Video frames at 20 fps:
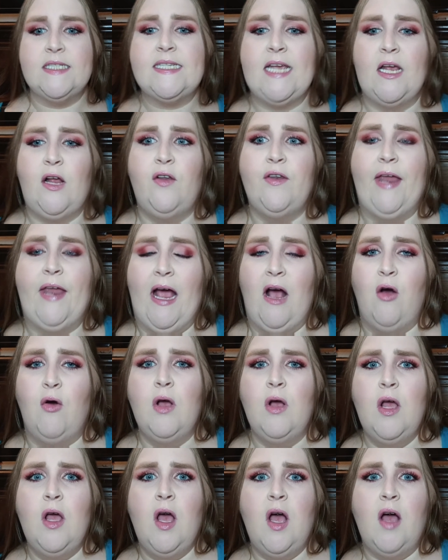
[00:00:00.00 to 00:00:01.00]
now.
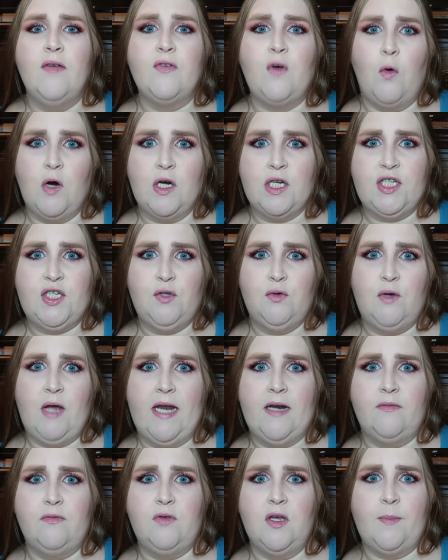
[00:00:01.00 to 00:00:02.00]
Of course, you kind
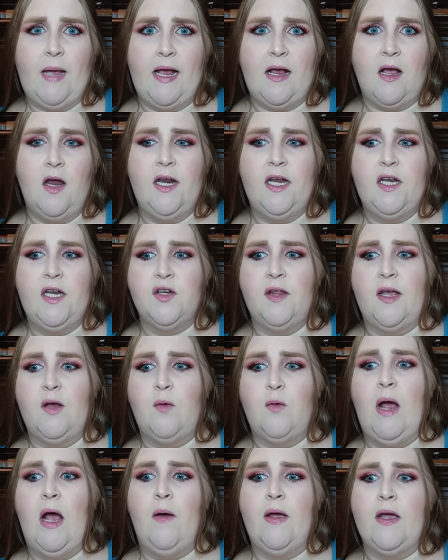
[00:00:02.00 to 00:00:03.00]
of look back on it and you're like,
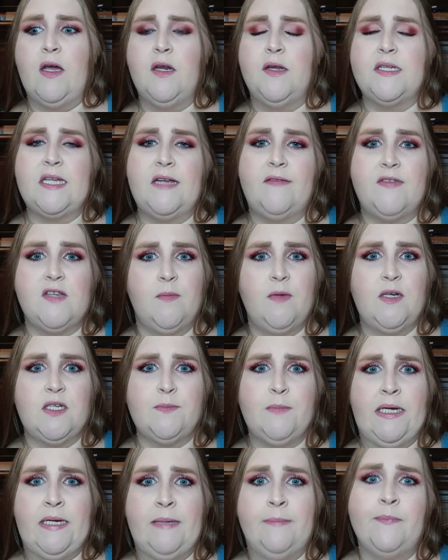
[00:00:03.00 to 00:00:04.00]
wow, I could have saved so much
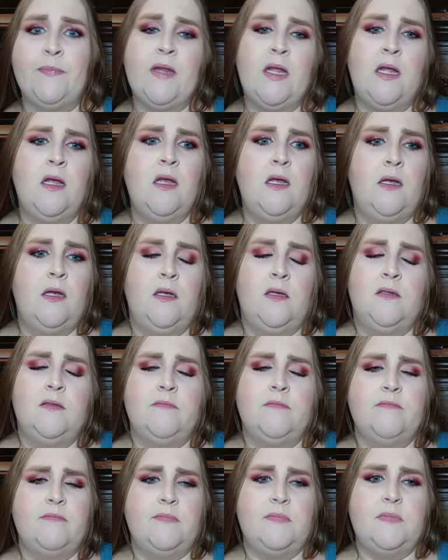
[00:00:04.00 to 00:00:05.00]
money.
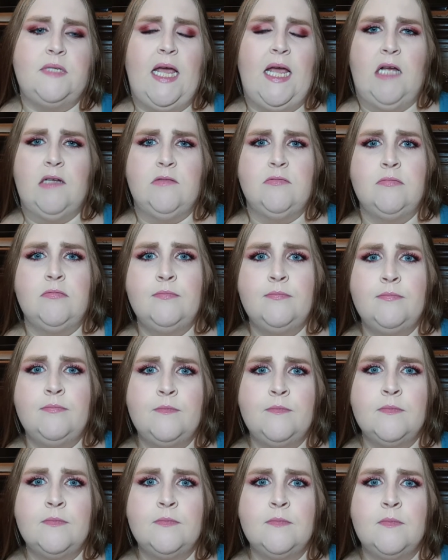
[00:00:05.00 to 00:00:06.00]
Yeah,
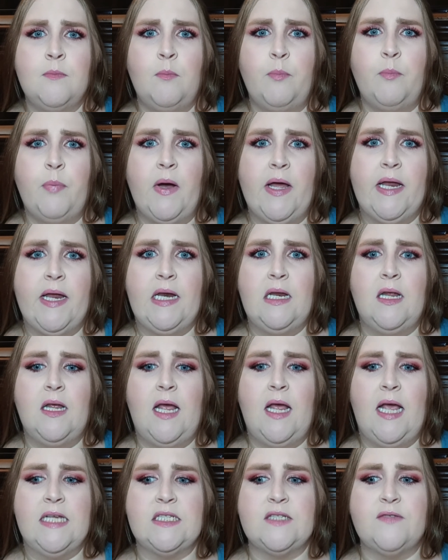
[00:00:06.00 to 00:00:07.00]
but
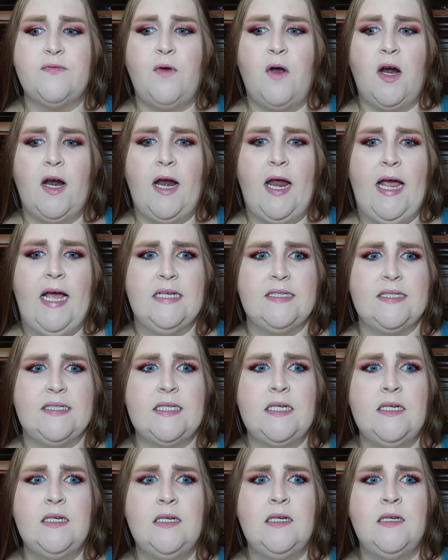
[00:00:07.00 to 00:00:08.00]
as far as
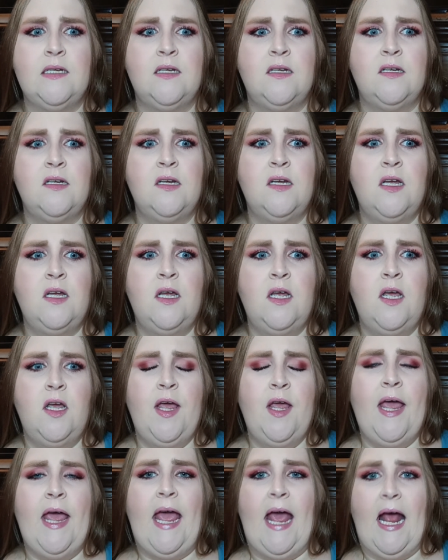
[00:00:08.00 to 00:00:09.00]

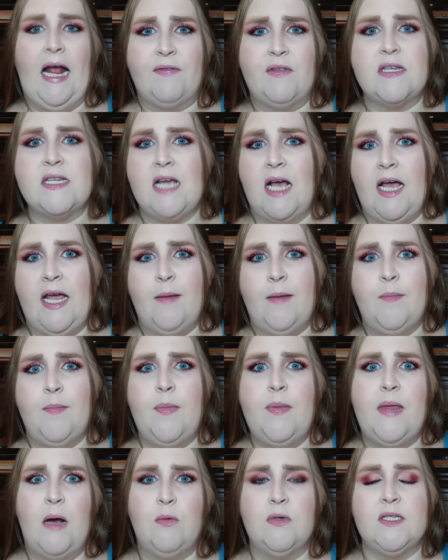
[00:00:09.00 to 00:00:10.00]
at the time,
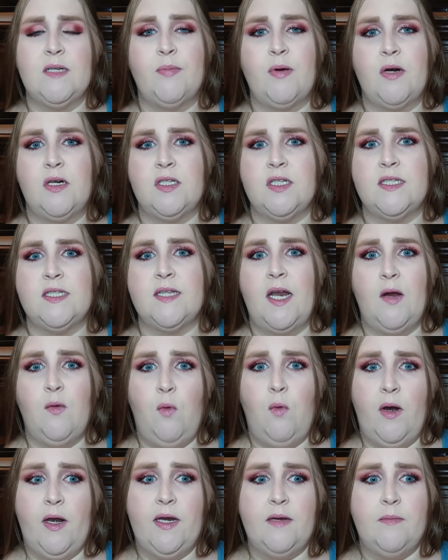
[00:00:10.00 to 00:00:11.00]
that was a purchase that I
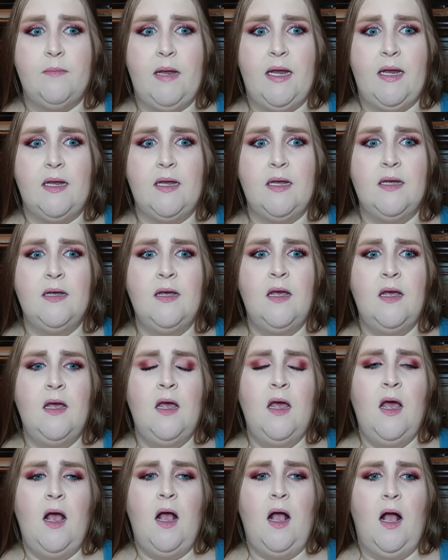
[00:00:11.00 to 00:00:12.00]
wanted to make.
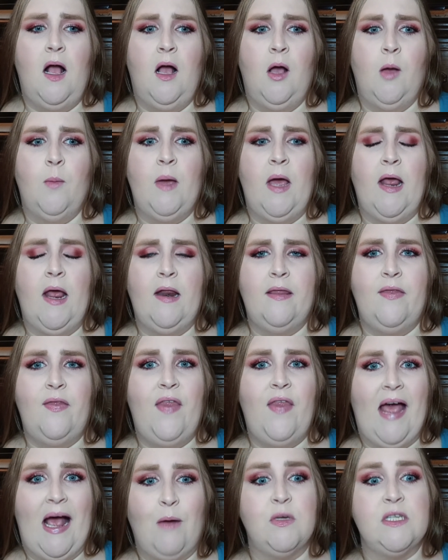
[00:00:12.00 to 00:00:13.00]
And
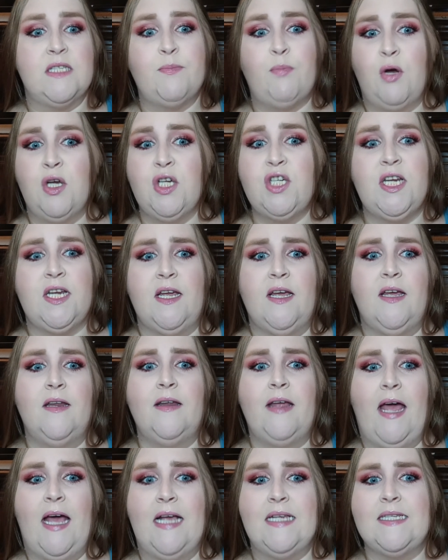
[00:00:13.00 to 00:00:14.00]
that was pushing it
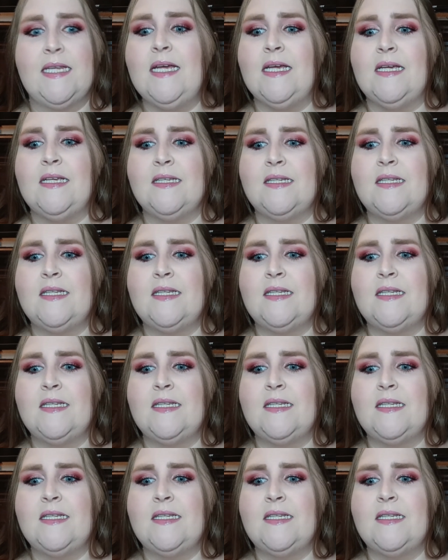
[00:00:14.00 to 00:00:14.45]
as it is.